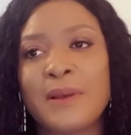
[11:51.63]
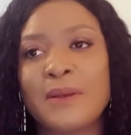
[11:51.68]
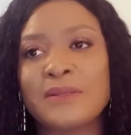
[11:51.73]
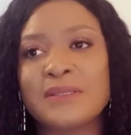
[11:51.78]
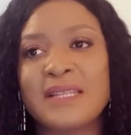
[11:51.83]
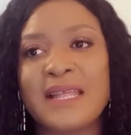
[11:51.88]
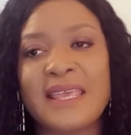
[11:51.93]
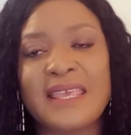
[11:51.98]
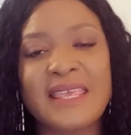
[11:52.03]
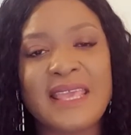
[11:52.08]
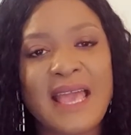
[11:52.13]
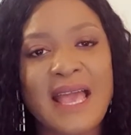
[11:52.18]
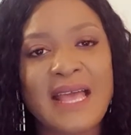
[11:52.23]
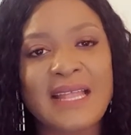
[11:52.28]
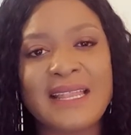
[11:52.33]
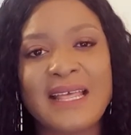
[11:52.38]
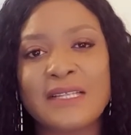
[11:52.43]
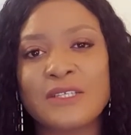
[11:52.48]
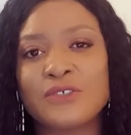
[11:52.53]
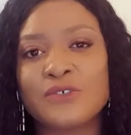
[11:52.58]
I was like, yeah,
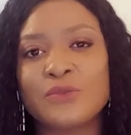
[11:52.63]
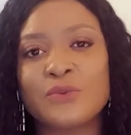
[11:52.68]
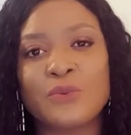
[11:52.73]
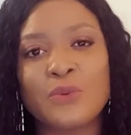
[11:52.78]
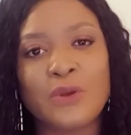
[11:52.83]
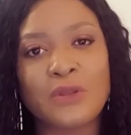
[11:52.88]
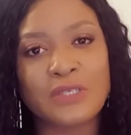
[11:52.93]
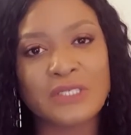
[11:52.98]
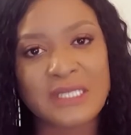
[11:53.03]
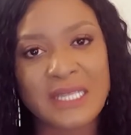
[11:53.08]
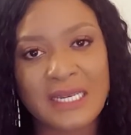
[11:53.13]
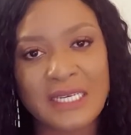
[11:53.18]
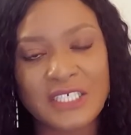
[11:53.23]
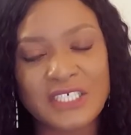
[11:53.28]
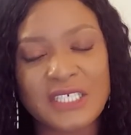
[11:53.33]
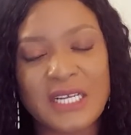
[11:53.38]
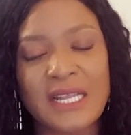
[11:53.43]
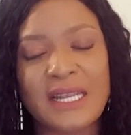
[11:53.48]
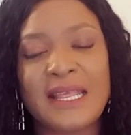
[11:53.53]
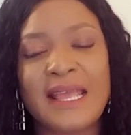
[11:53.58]
that's true. We're going to start a
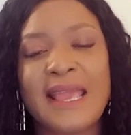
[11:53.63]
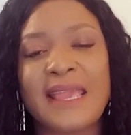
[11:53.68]
channel.